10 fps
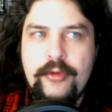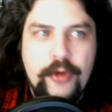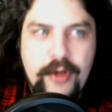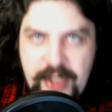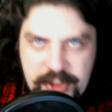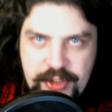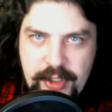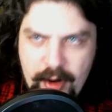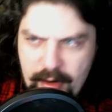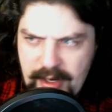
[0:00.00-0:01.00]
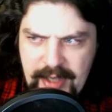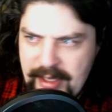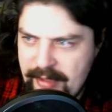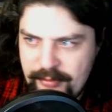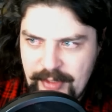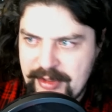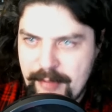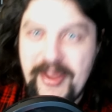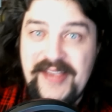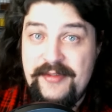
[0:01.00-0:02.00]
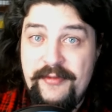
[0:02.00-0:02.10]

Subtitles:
turn on HDR, and get like the best